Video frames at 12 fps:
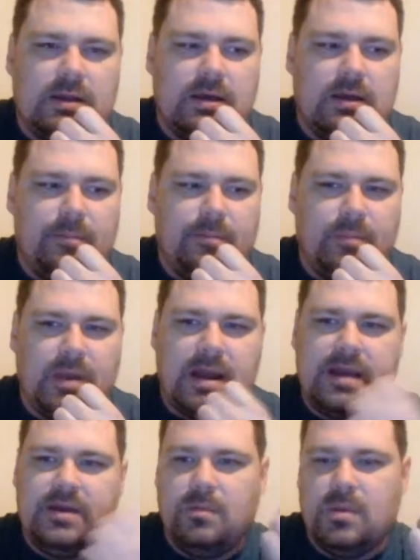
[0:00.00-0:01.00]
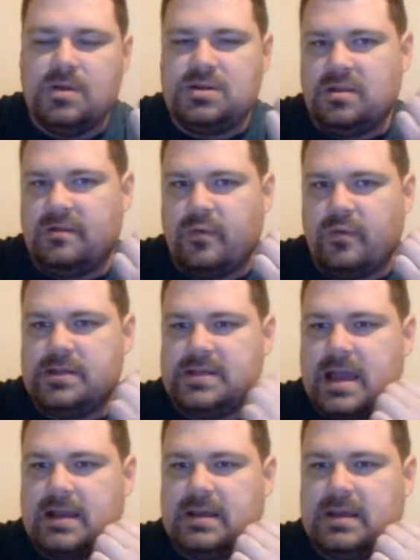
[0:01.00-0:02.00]
But I do most of the voice
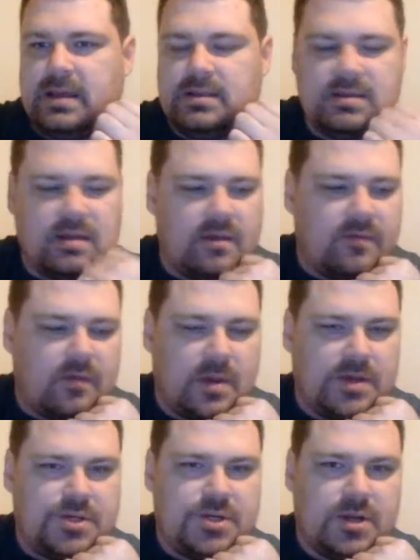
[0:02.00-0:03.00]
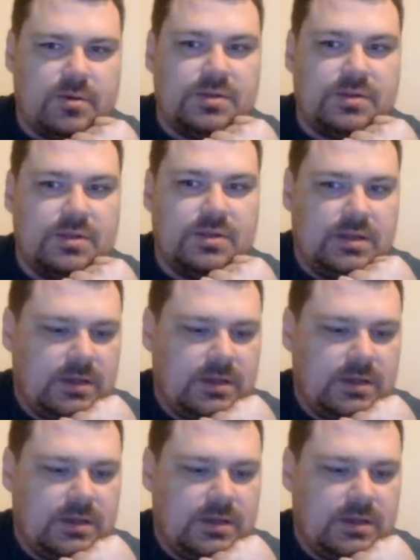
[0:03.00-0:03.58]
acting and stuff on my shows.